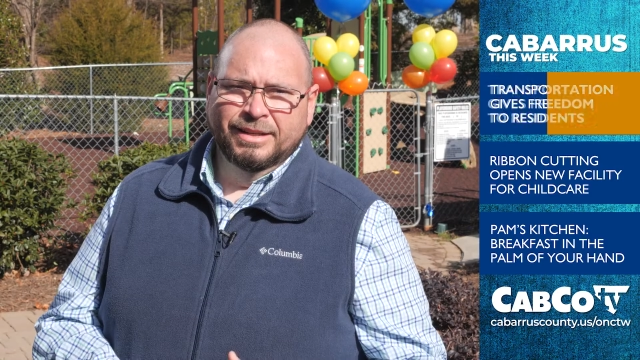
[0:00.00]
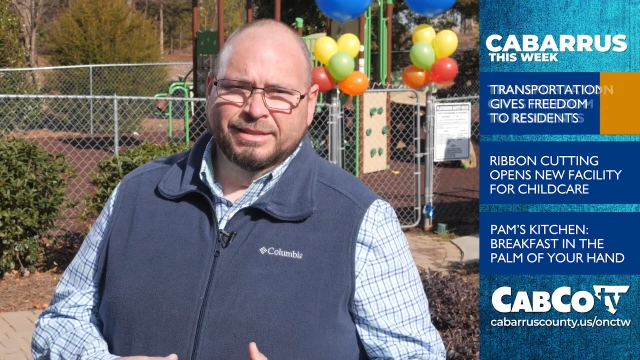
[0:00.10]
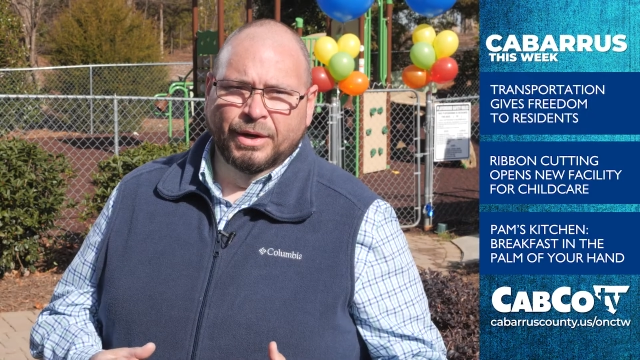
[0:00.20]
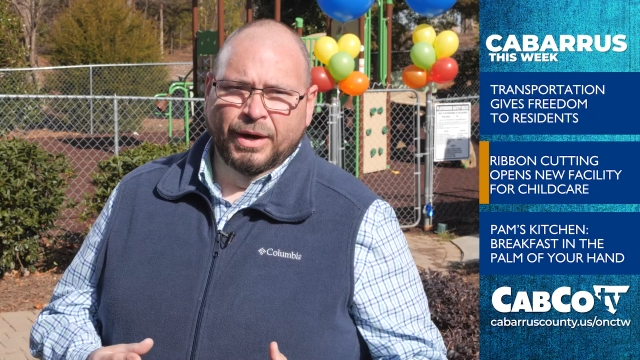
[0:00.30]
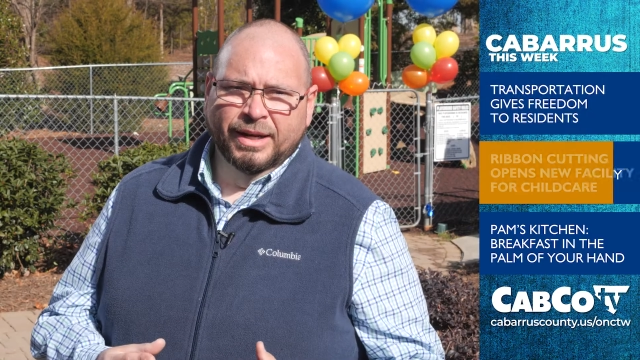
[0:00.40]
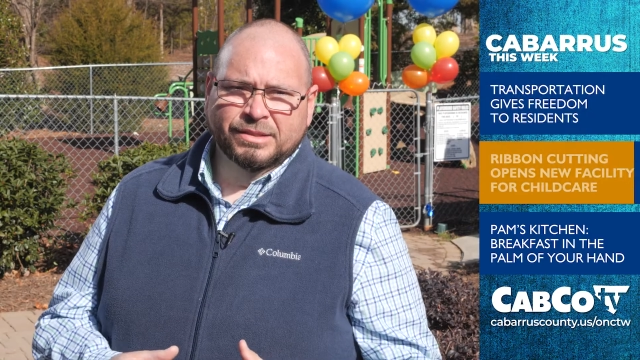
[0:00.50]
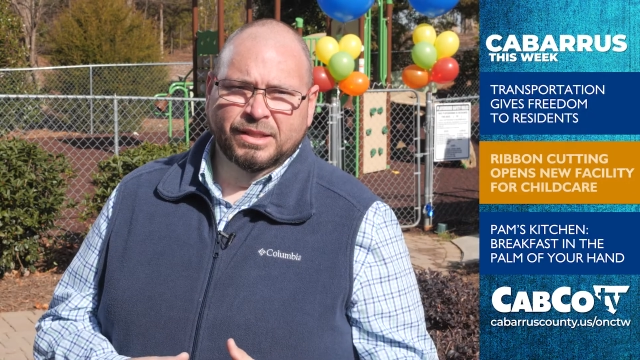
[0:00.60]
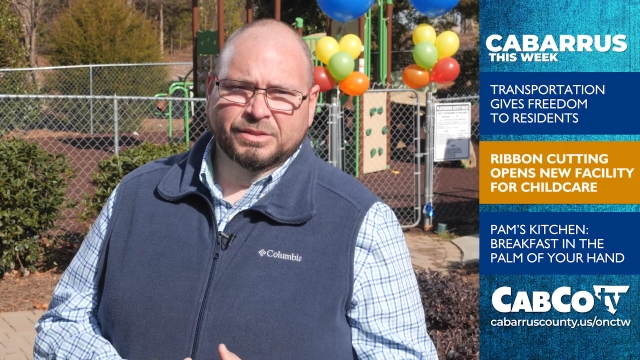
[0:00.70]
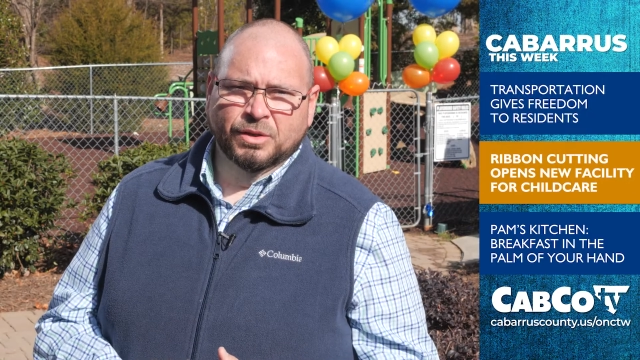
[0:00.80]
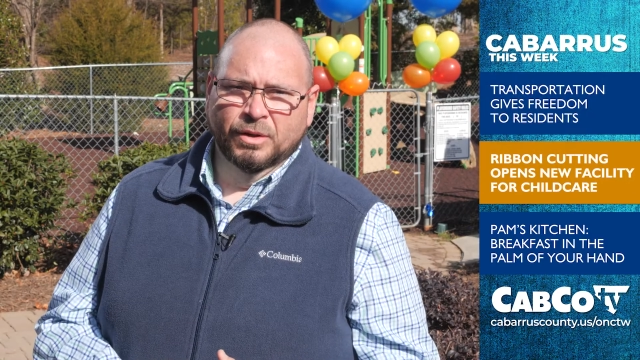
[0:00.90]
Now,
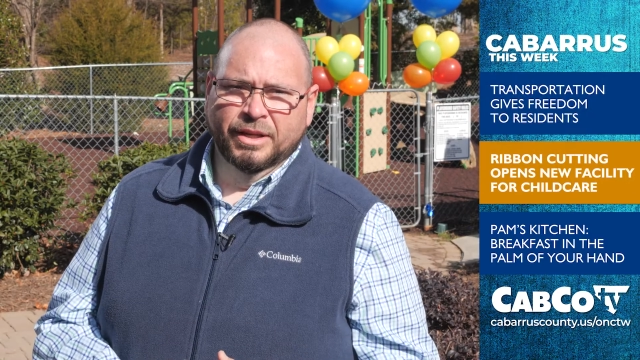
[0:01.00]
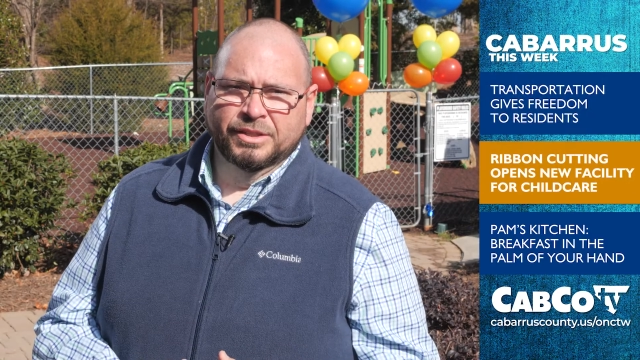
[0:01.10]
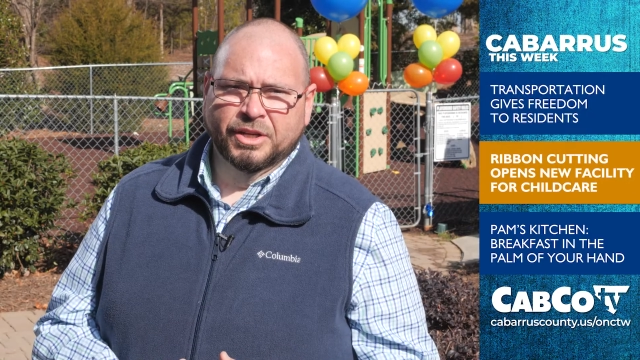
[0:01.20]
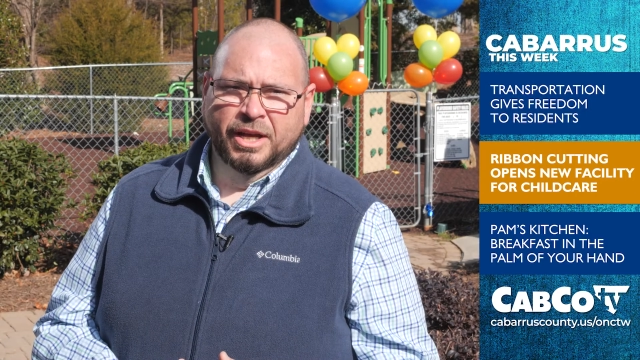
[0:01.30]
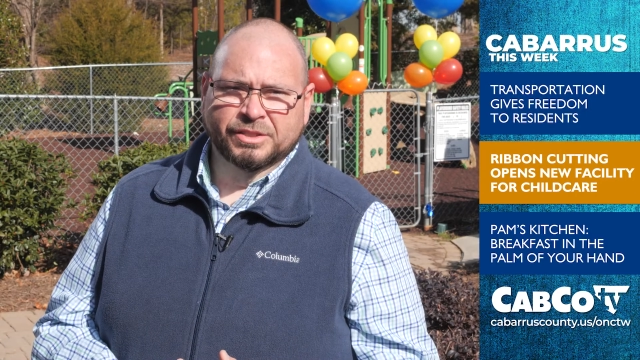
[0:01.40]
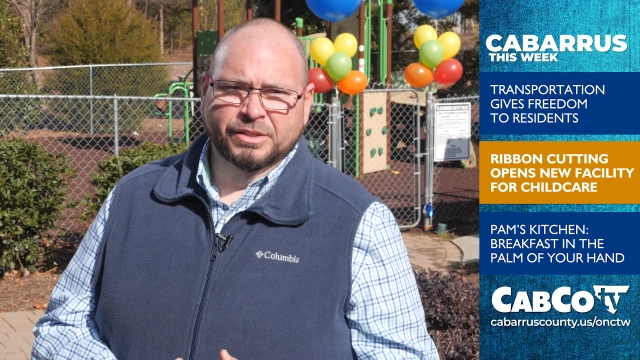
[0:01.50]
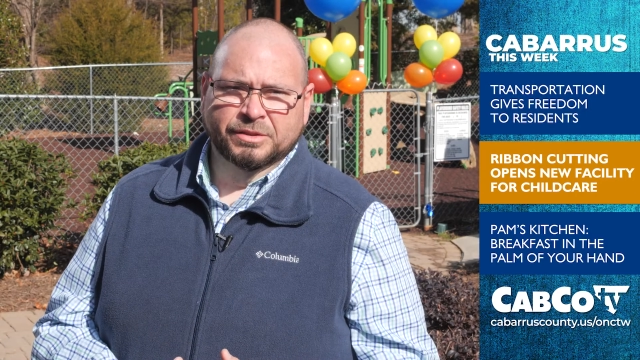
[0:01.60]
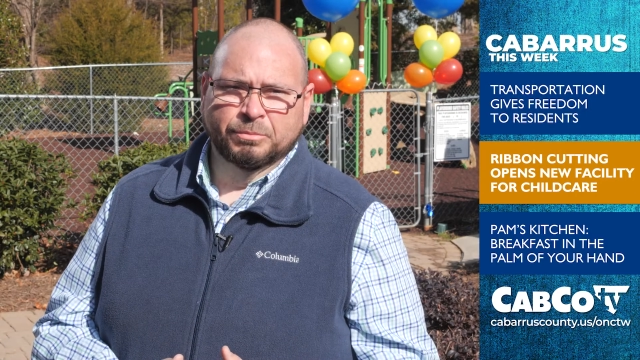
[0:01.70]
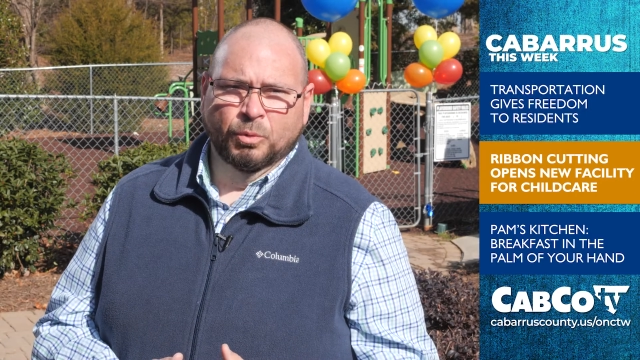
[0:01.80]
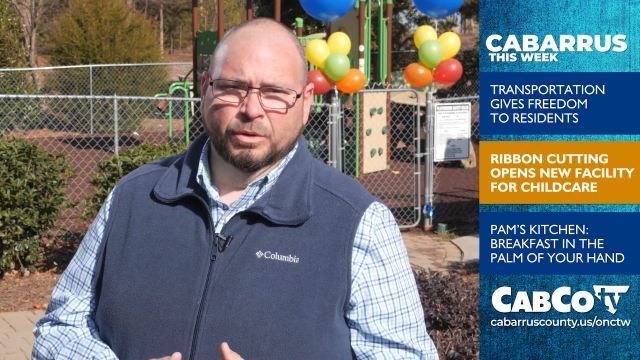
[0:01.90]
access to early education is
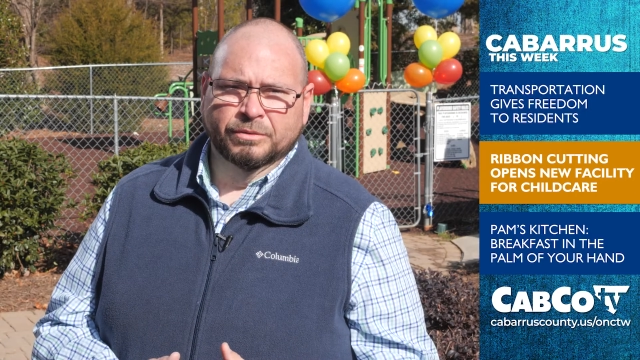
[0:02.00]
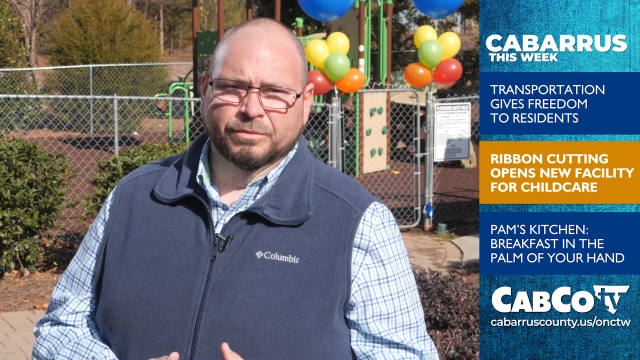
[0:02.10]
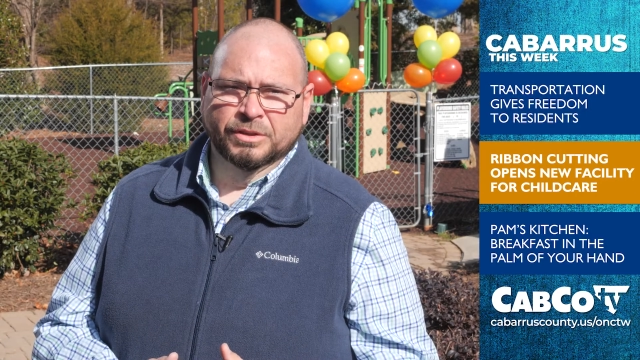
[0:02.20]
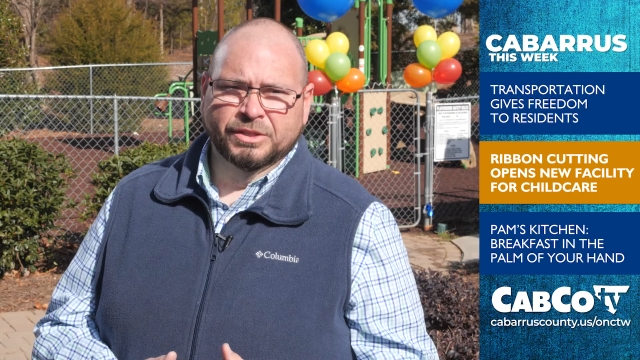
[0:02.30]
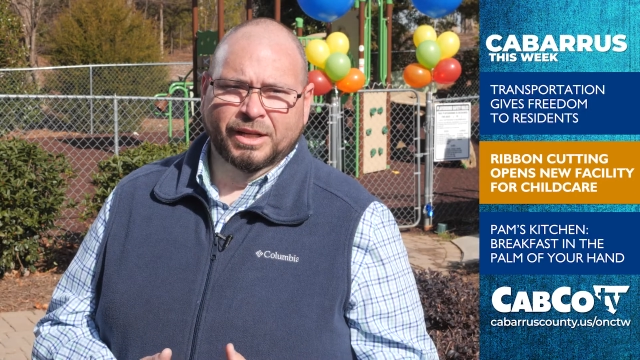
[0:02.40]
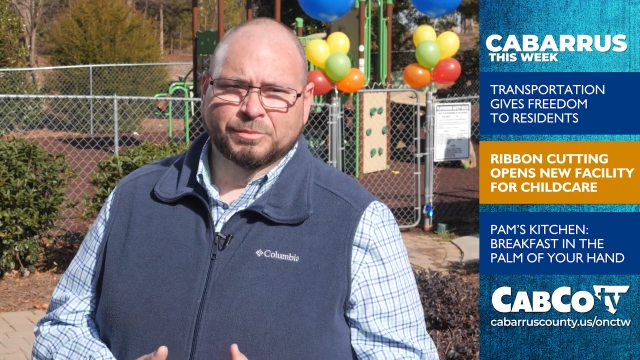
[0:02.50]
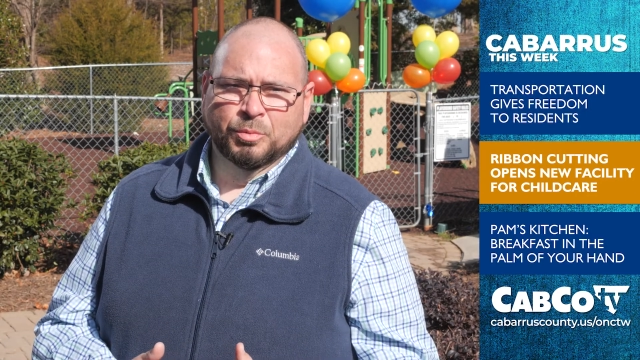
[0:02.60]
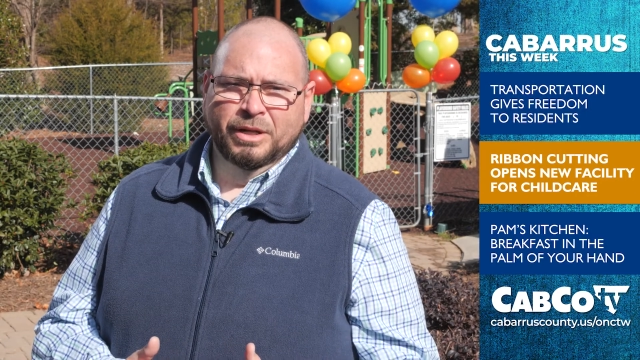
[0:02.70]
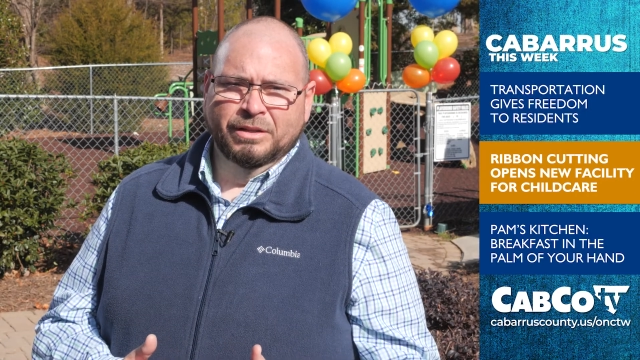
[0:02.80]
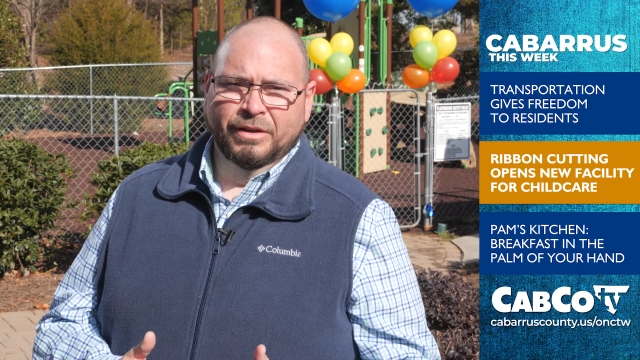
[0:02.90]
important for a child's
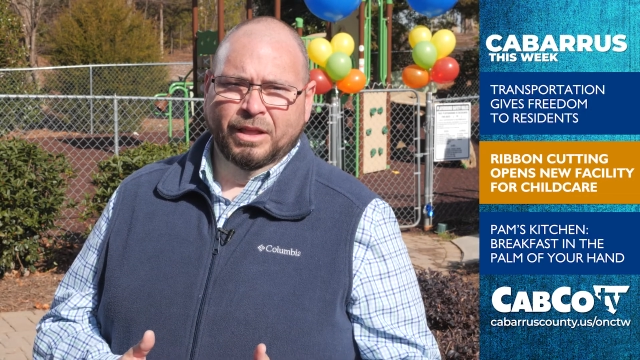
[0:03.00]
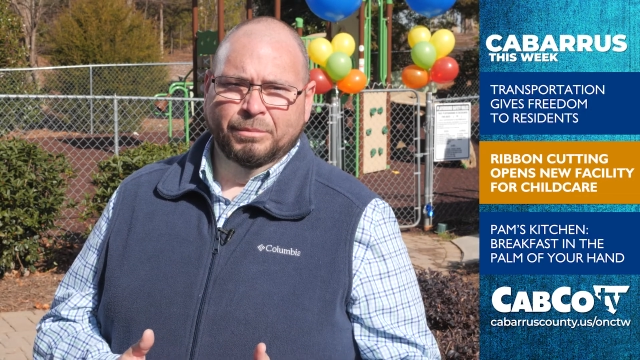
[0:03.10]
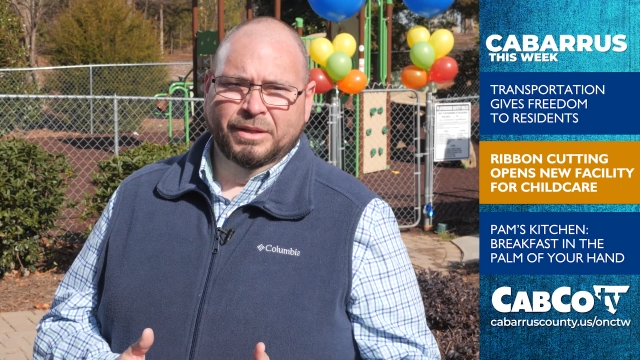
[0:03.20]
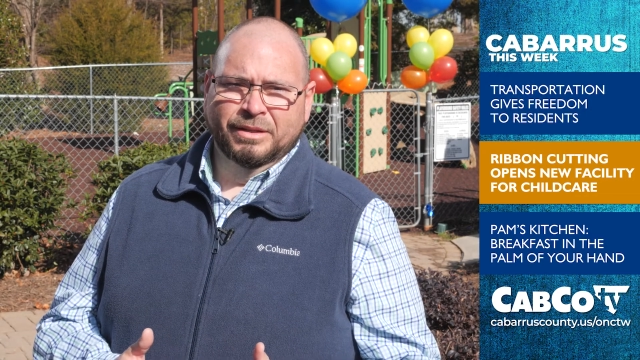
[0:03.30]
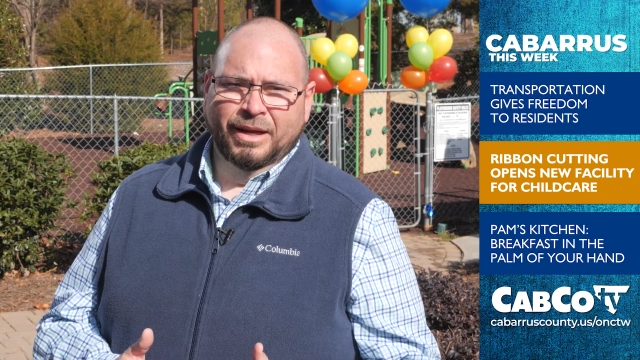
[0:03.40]
brain development,